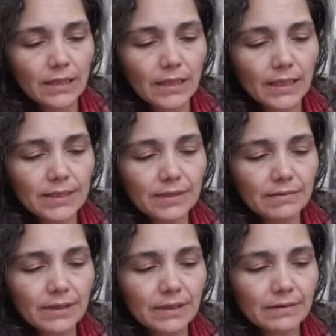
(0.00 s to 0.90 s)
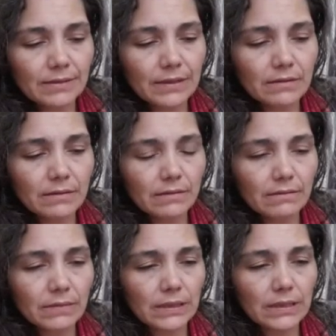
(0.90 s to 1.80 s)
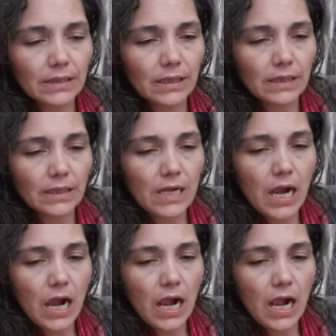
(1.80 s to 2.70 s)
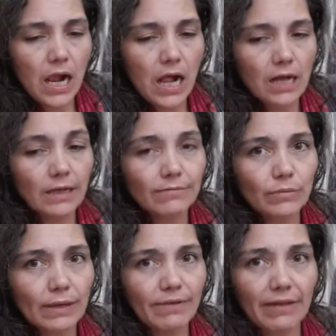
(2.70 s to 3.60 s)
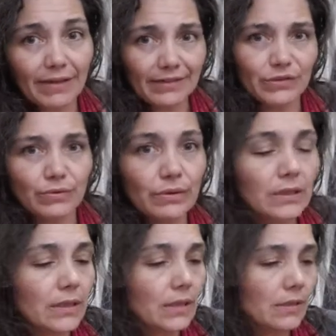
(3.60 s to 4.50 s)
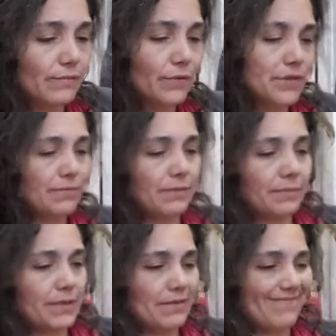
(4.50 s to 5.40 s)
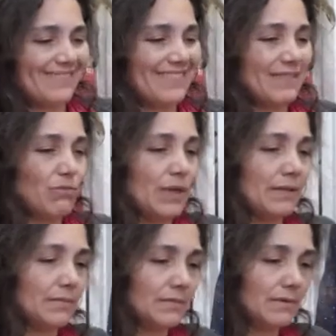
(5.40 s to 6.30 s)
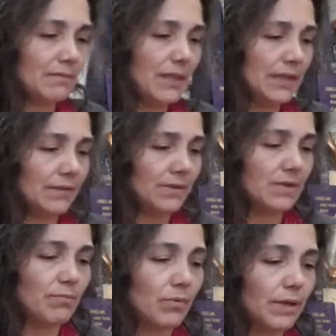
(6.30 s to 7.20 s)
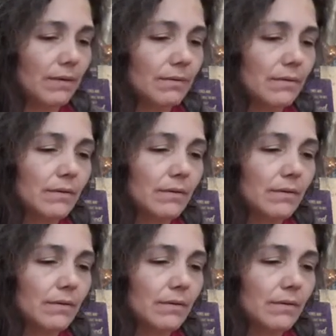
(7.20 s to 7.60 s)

Dancing around. But, uh, I've, I've had two. The first one was when my eldest boy